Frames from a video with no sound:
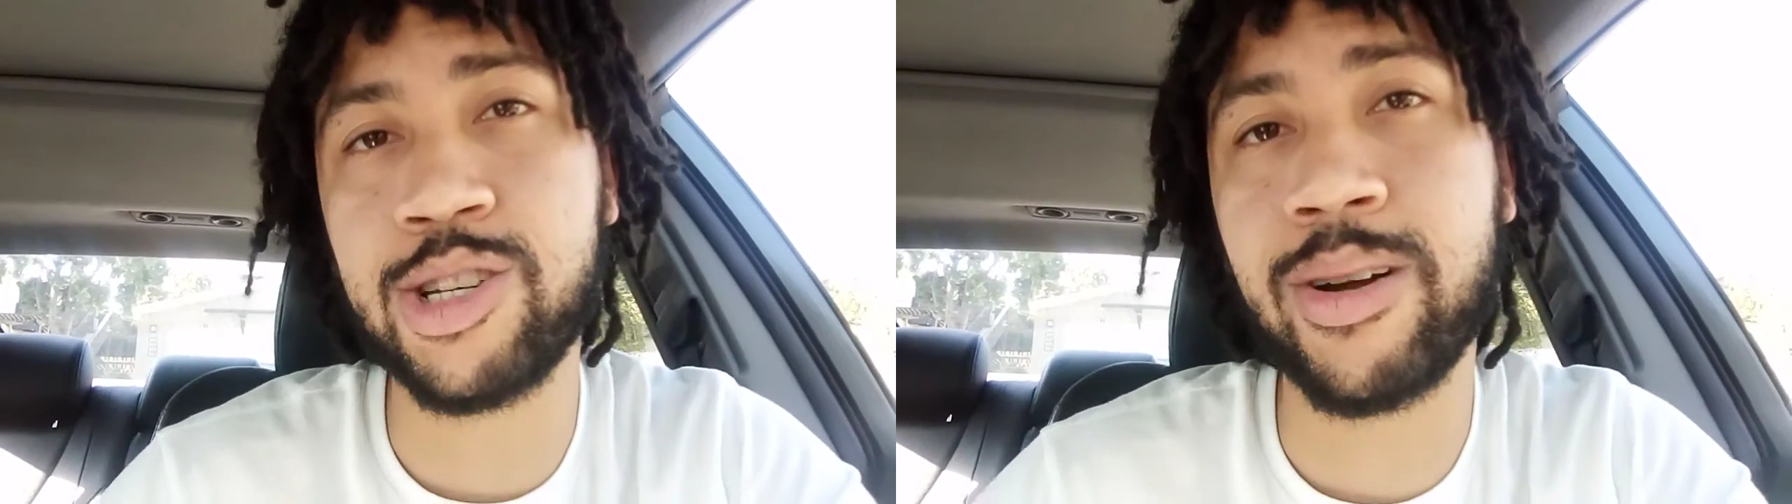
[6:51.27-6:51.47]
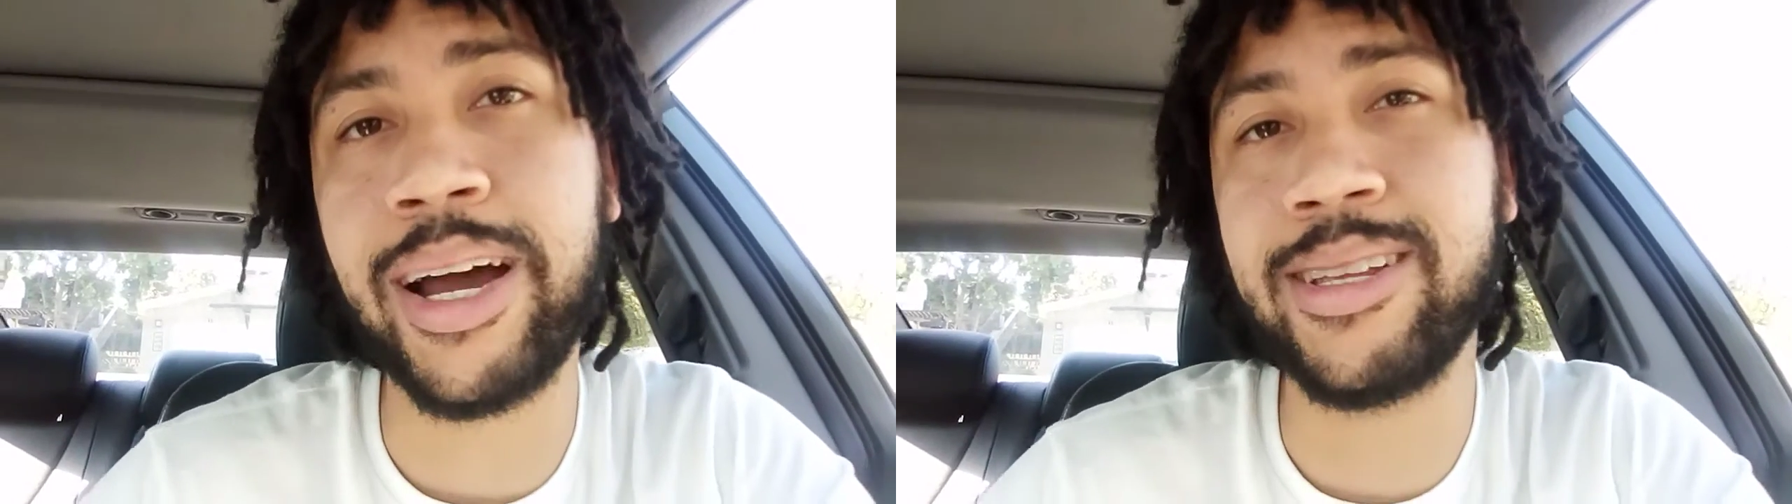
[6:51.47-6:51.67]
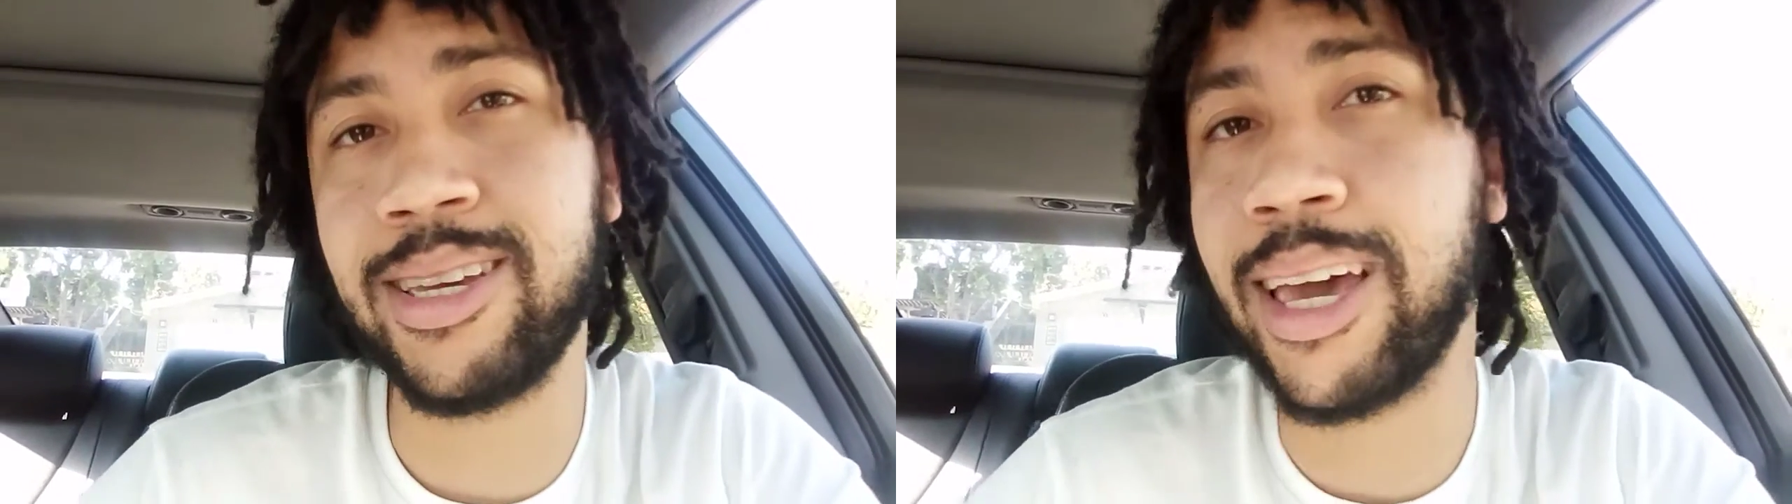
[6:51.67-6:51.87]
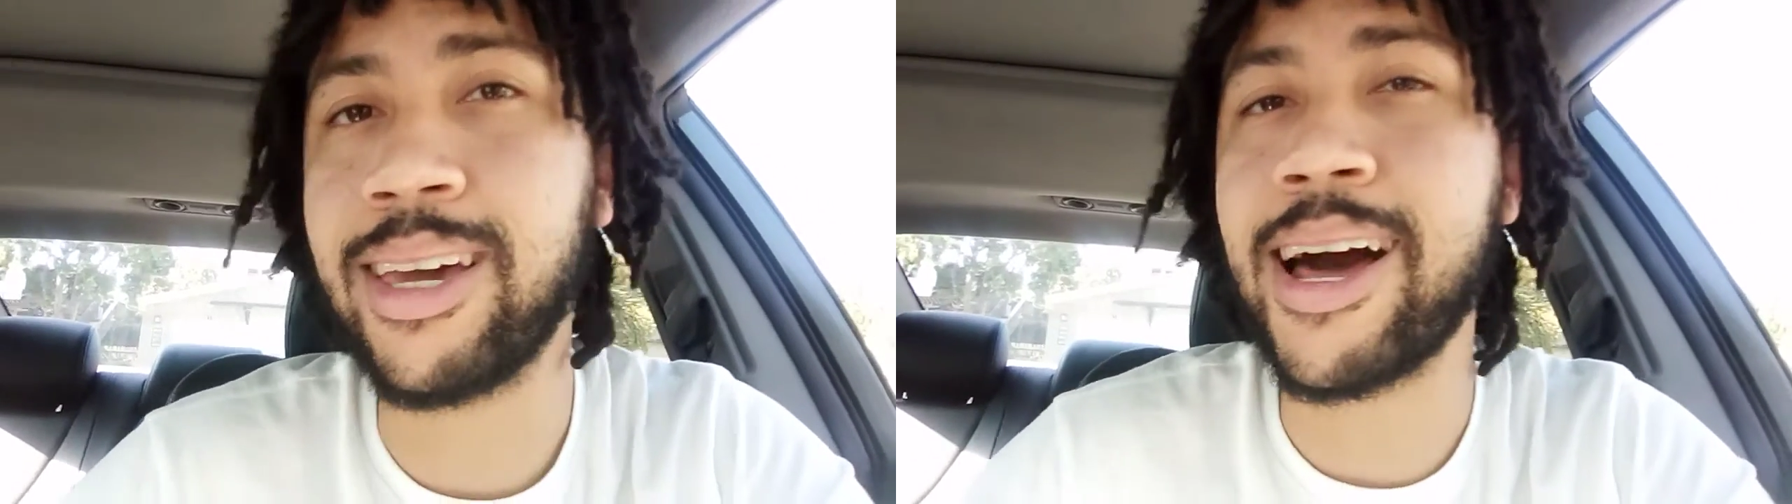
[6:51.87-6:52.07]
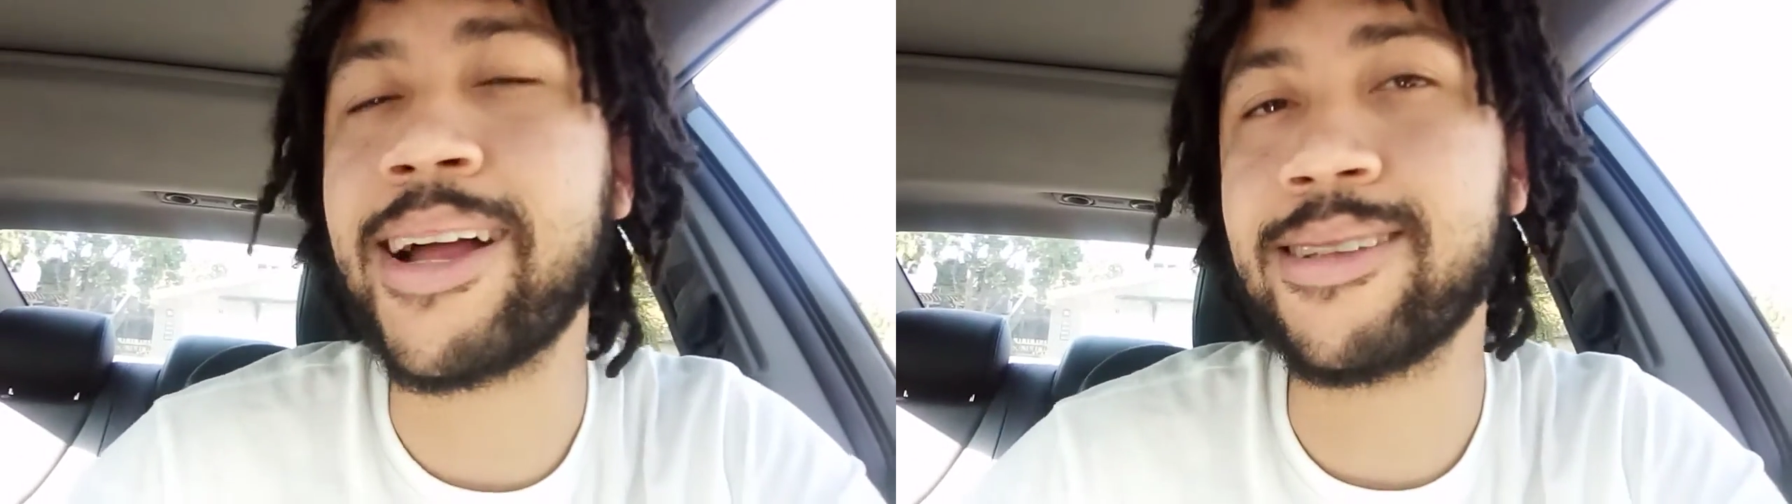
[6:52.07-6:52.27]
trying to
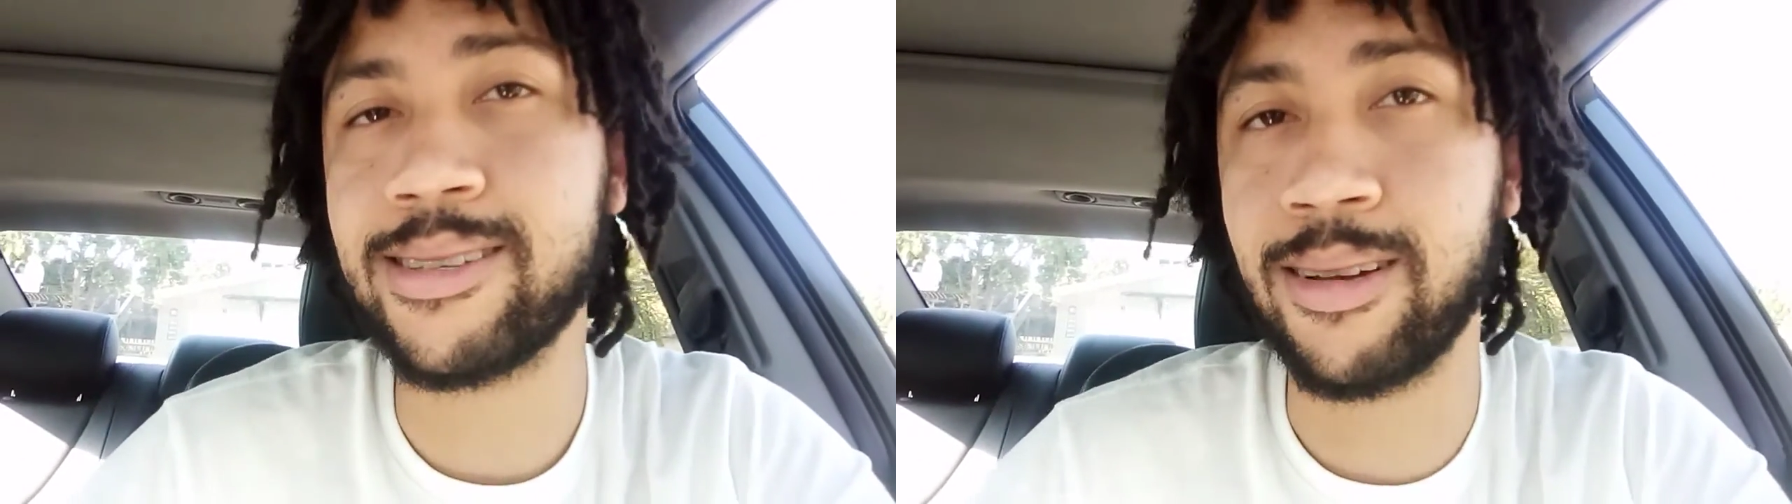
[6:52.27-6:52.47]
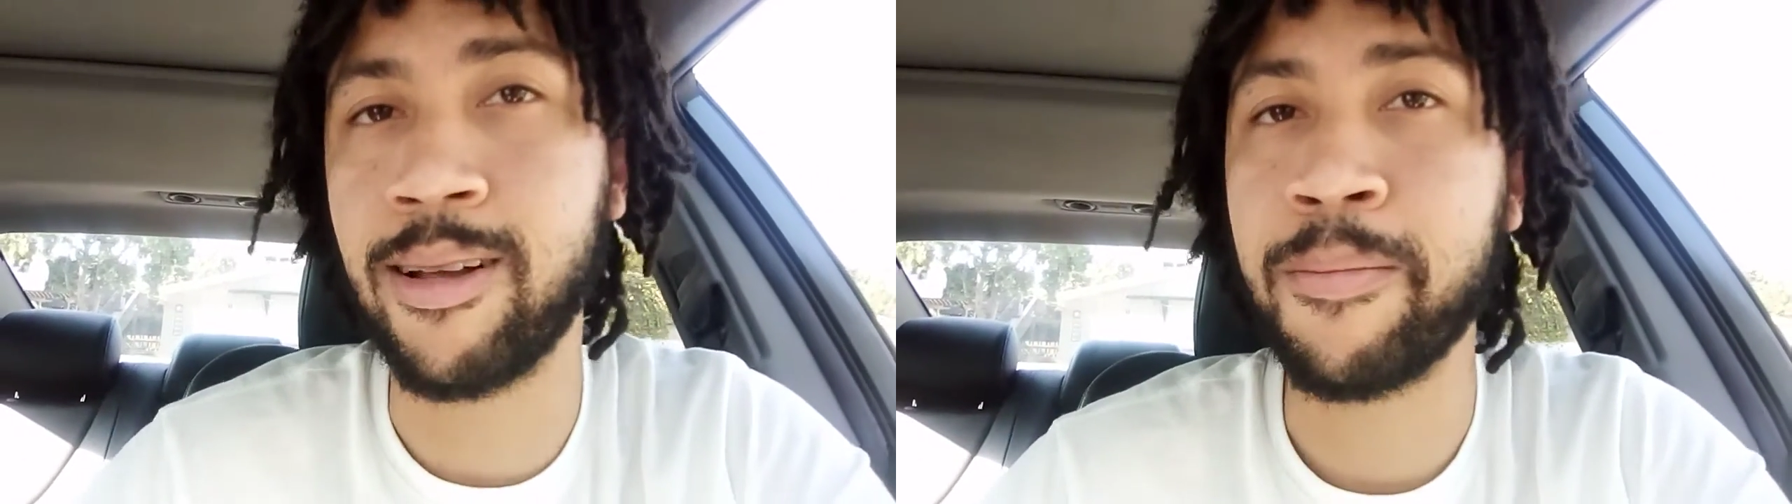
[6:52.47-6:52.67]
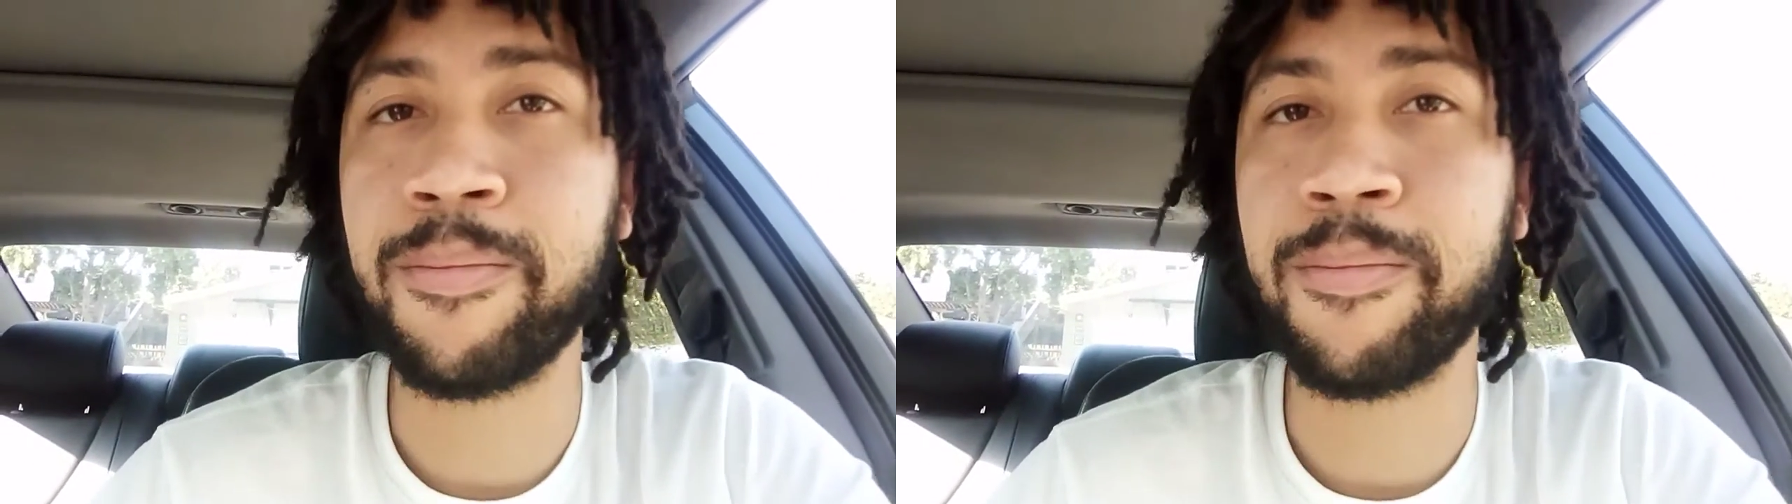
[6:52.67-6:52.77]
get guidance on.